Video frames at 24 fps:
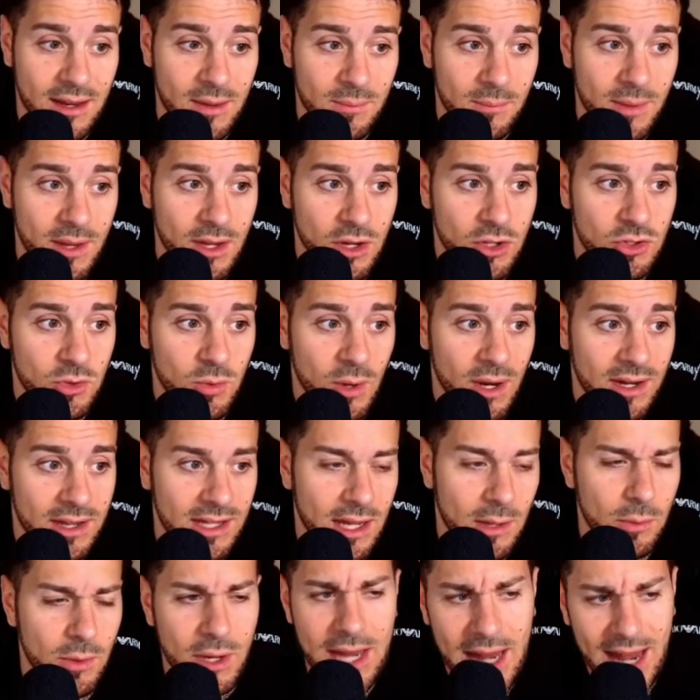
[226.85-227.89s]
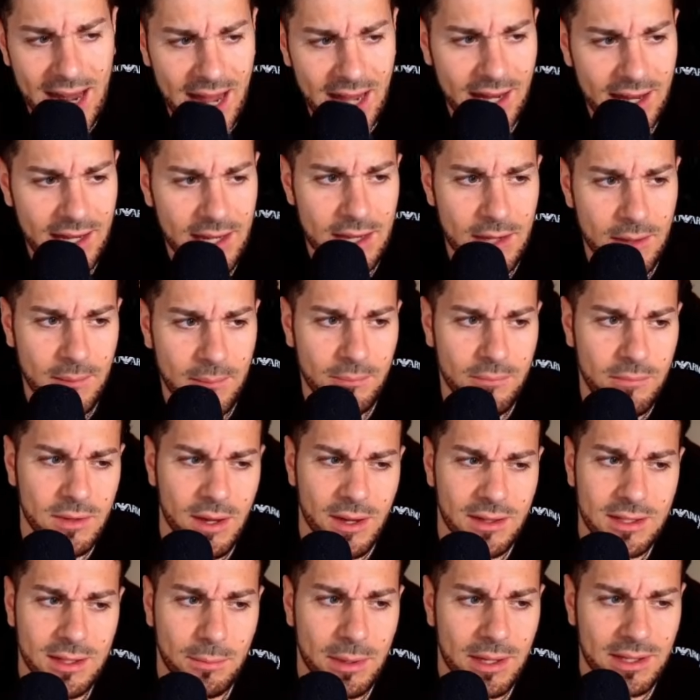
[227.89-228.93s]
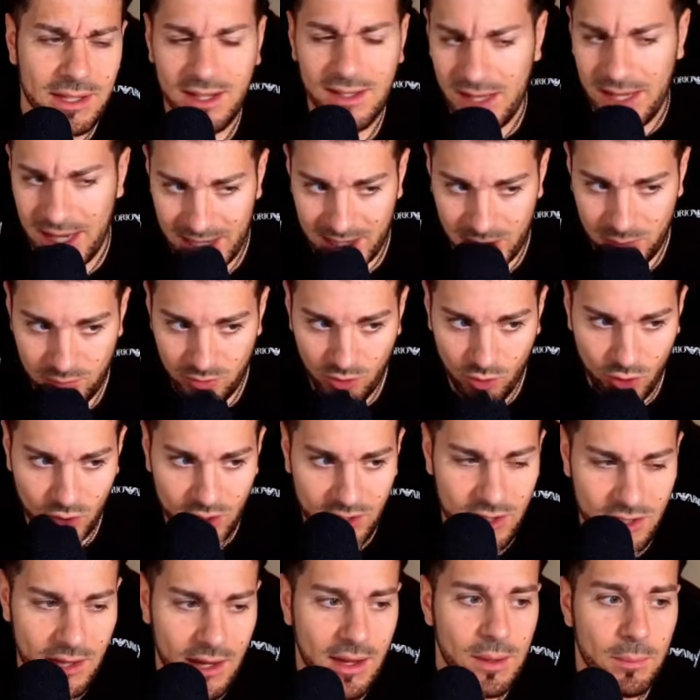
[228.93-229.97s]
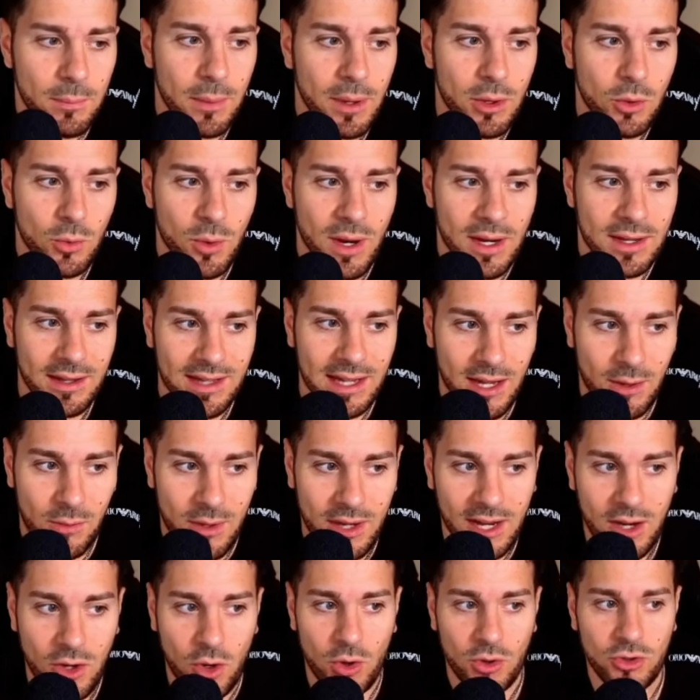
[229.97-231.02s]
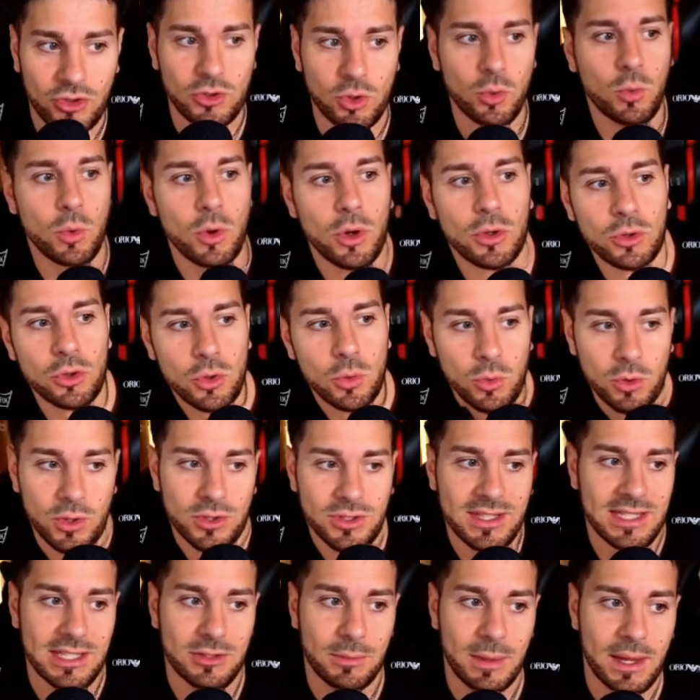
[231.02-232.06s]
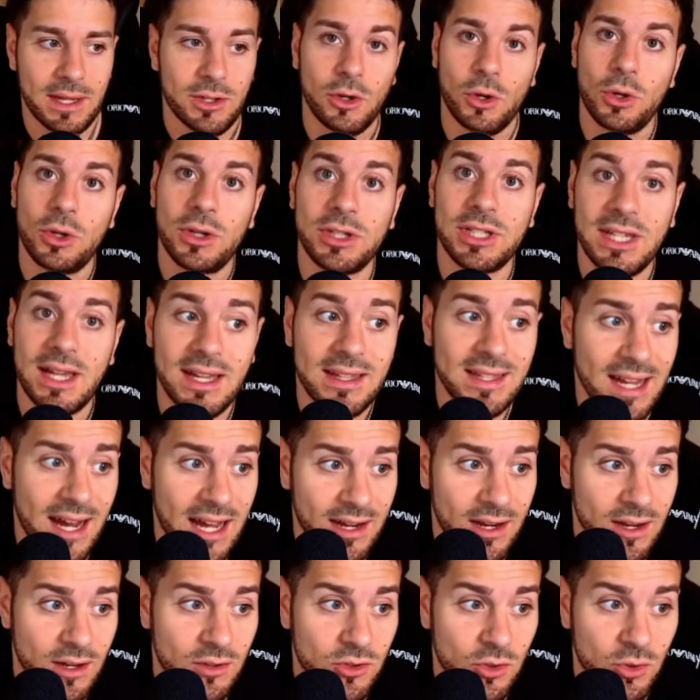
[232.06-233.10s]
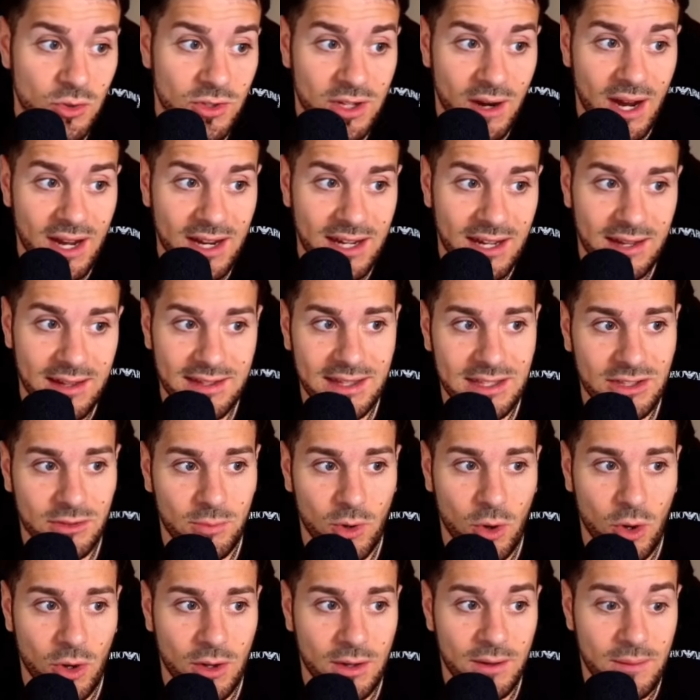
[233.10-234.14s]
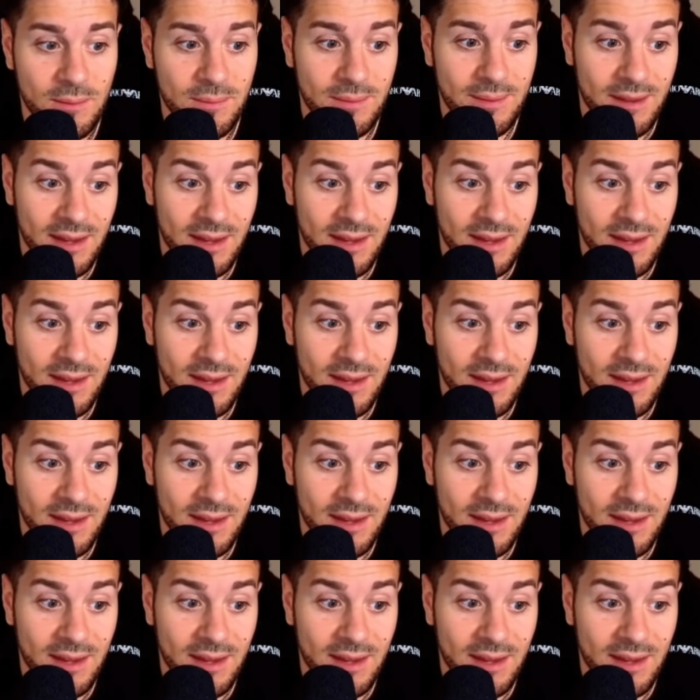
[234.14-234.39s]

because one day we can, not immediately of course, but one day we can also work towards this minority attack to target this pawn.